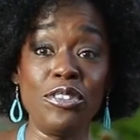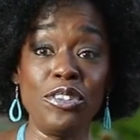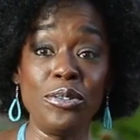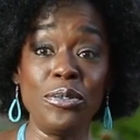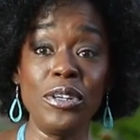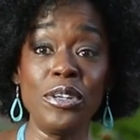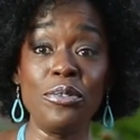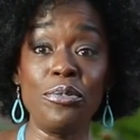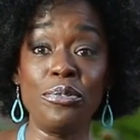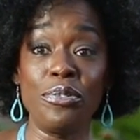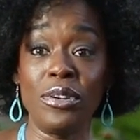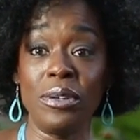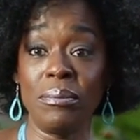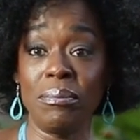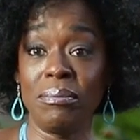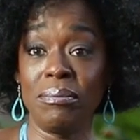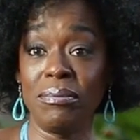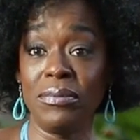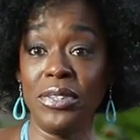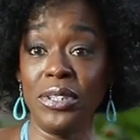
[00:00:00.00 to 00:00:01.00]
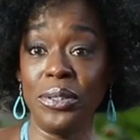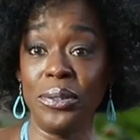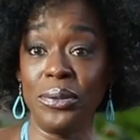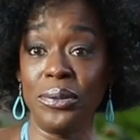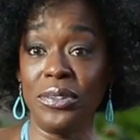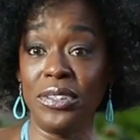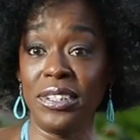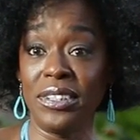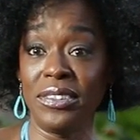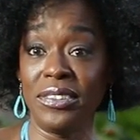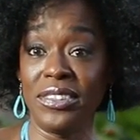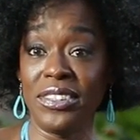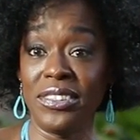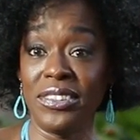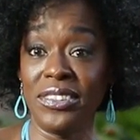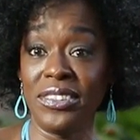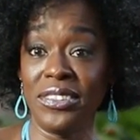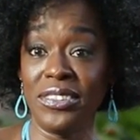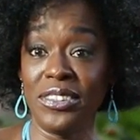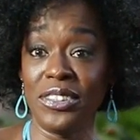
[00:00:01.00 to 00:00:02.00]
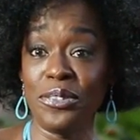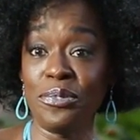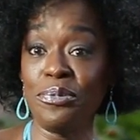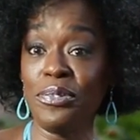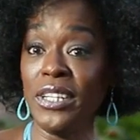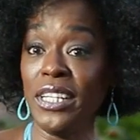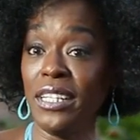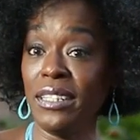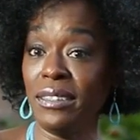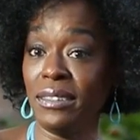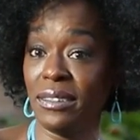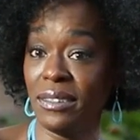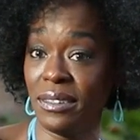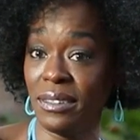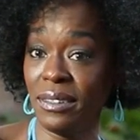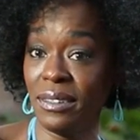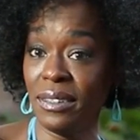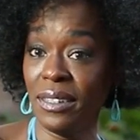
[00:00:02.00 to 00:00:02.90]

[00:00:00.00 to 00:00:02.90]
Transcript: She went from, the field